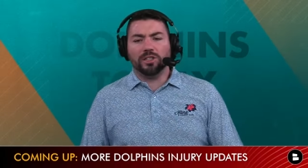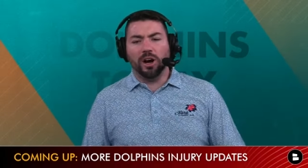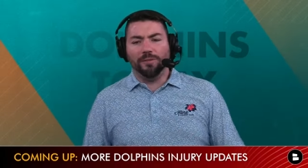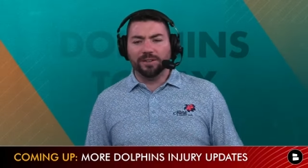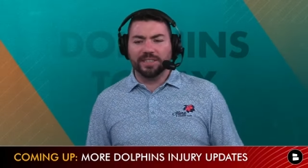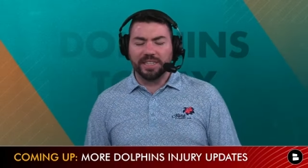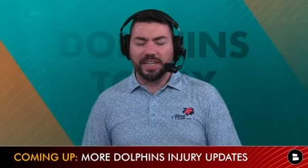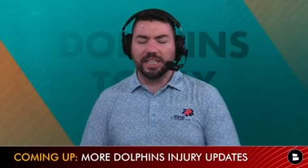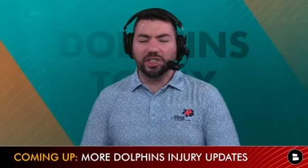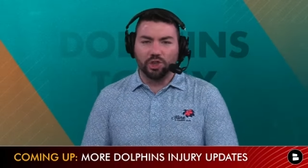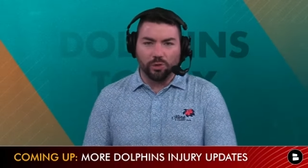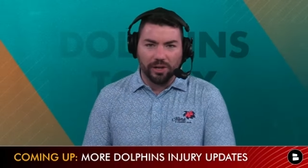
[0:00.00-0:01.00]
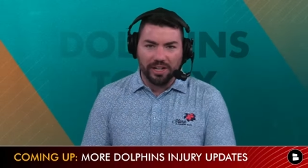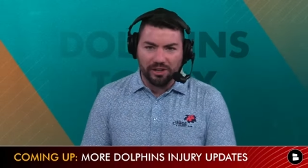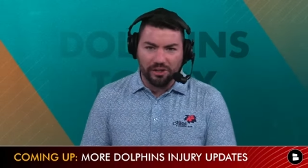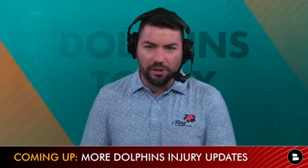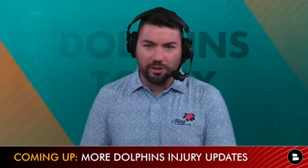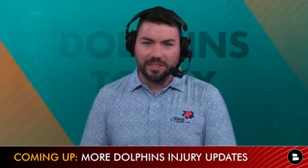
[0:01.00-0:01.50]
Dolphins injury
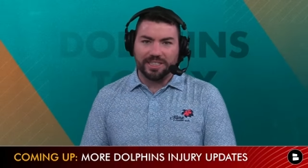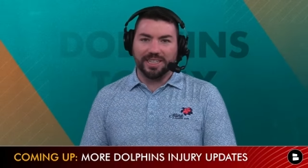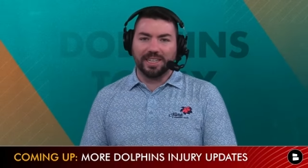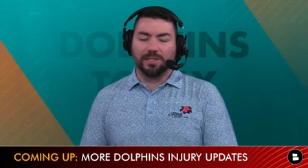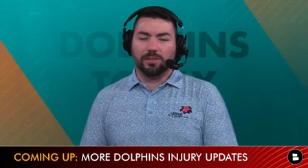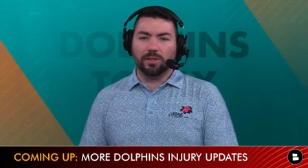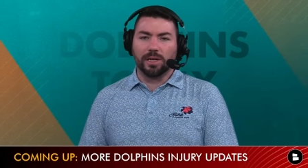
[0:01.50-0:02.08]
news to get to,